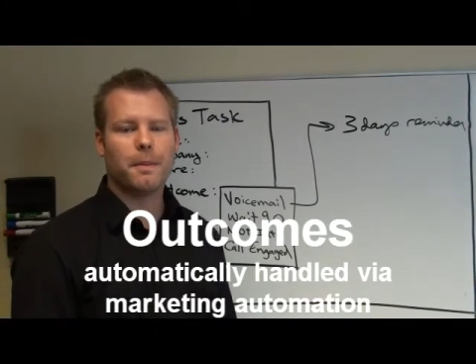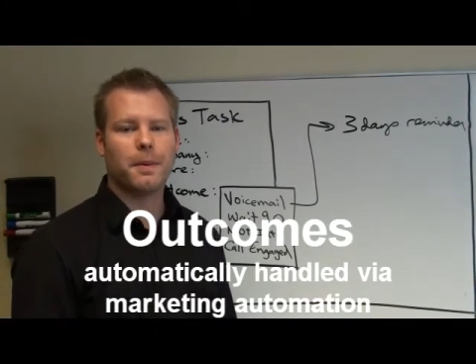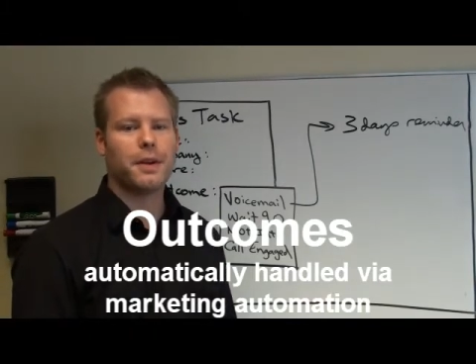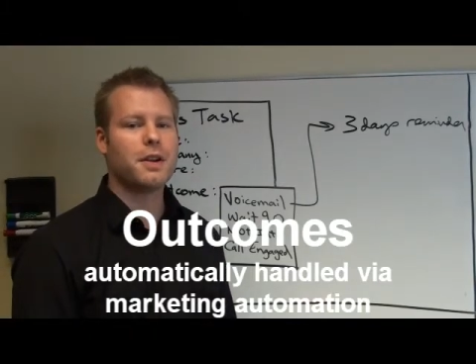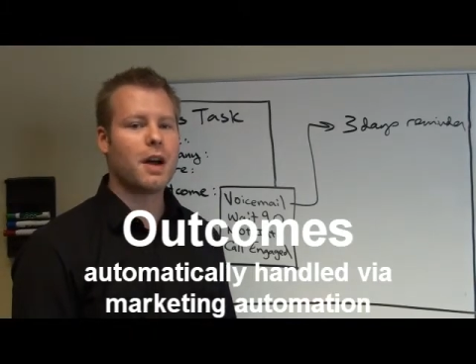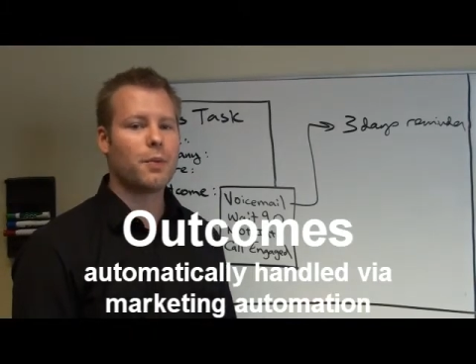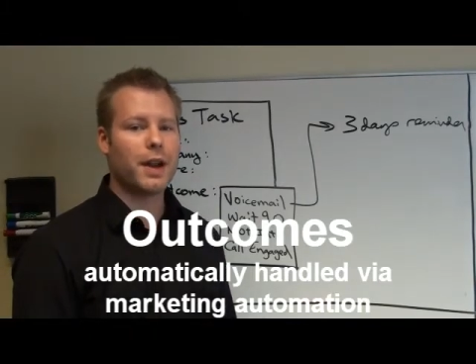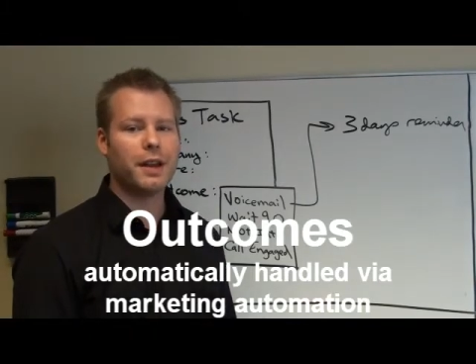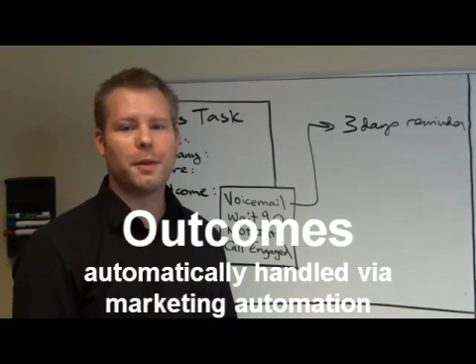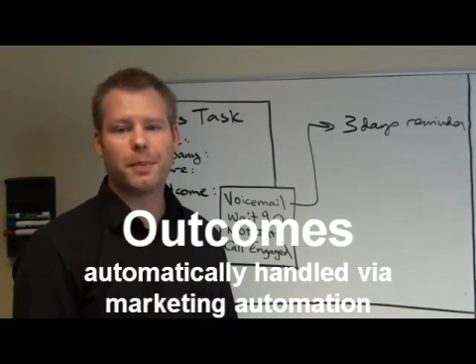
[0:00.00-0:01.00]
but are not
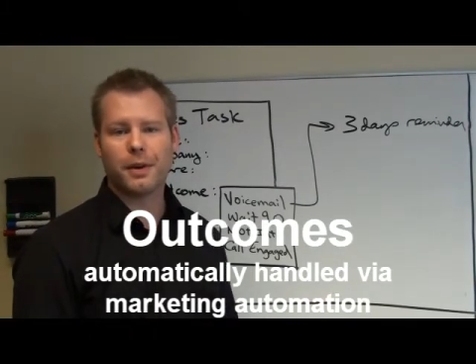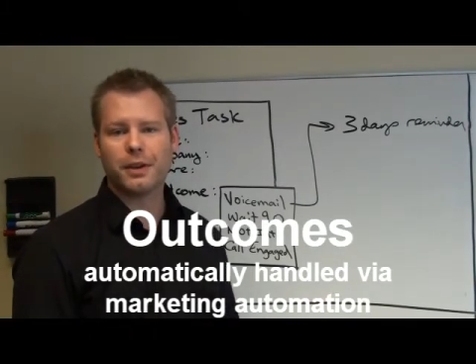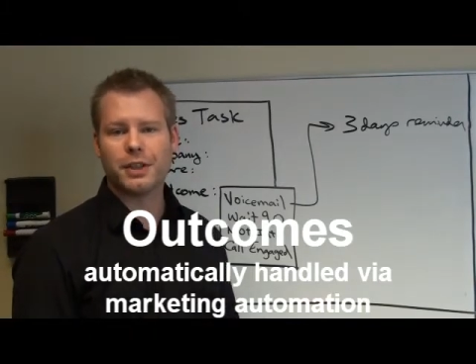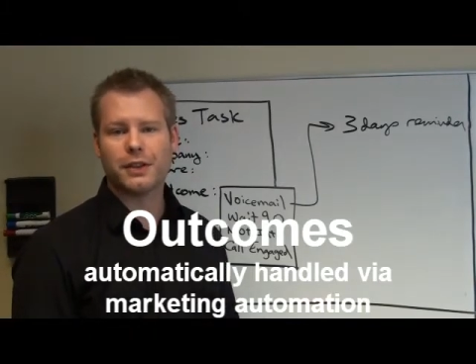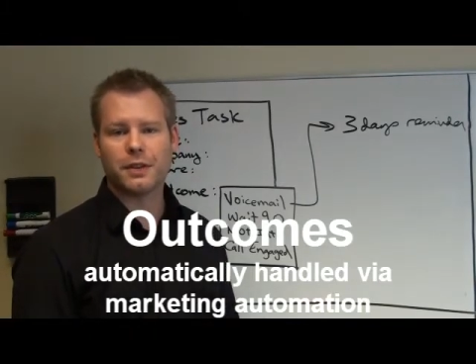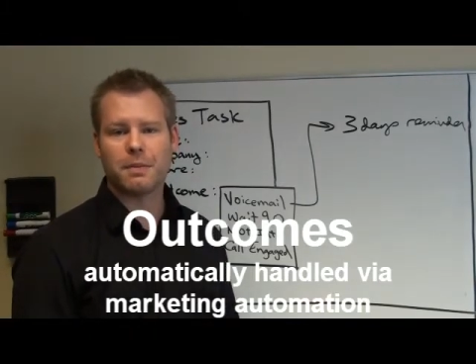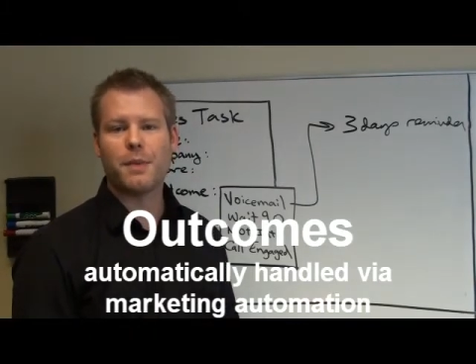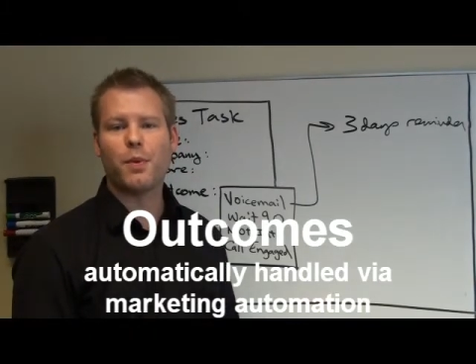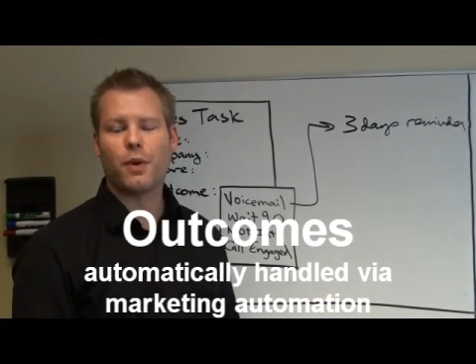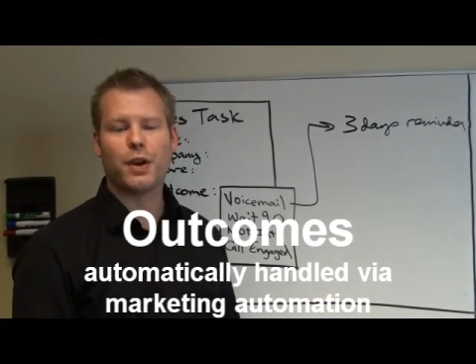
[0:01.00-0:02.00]
ready to purchase and
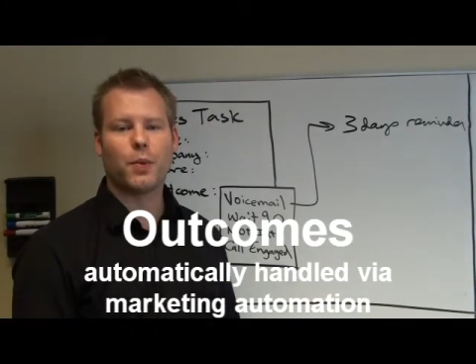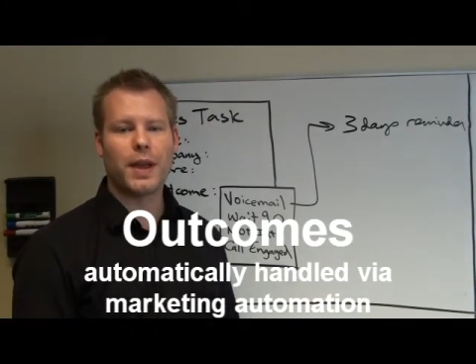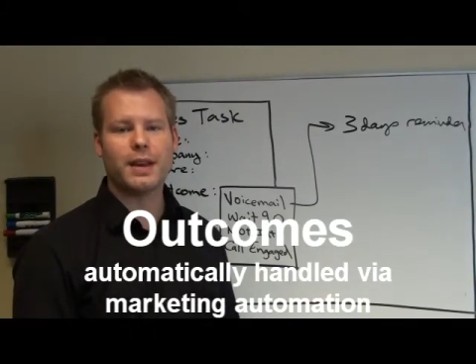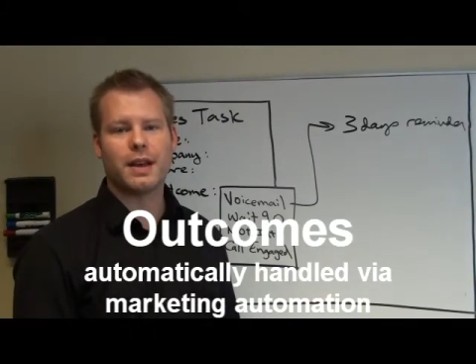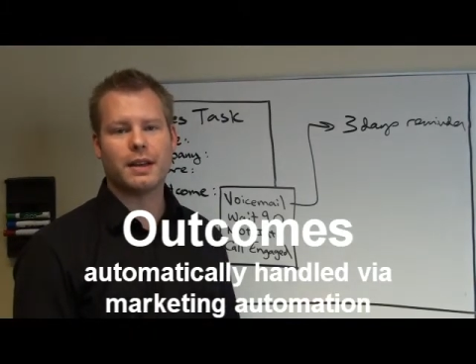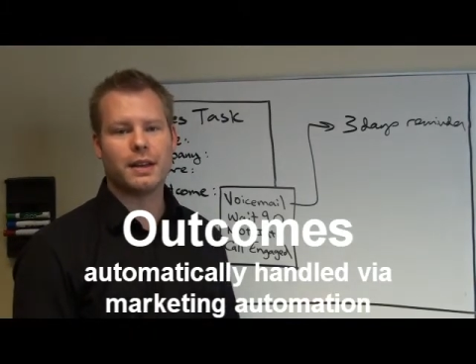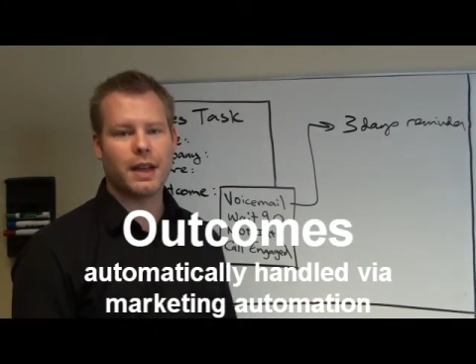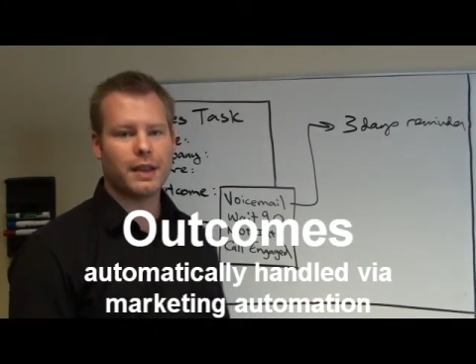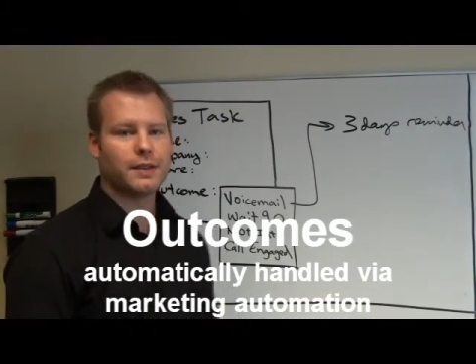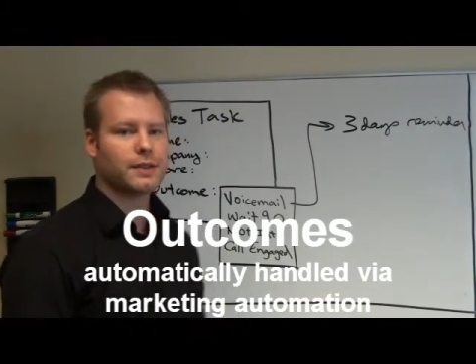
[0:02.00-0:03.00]
maybe want to wait 90
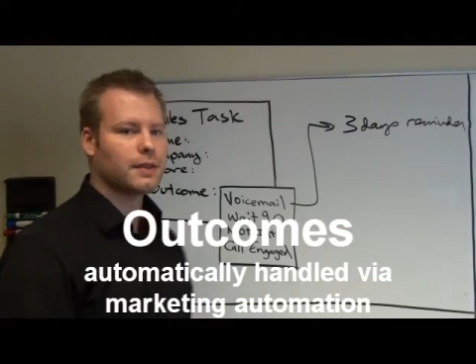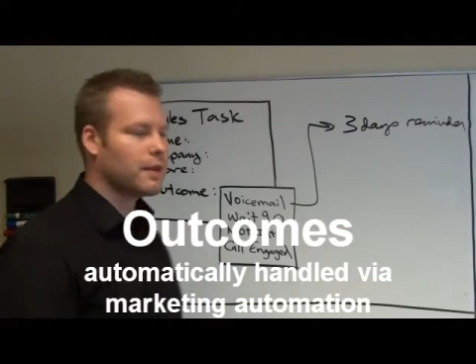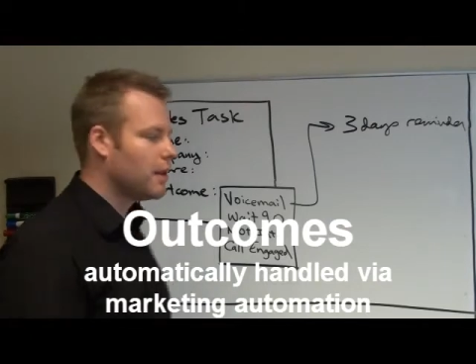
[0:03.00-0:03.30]
days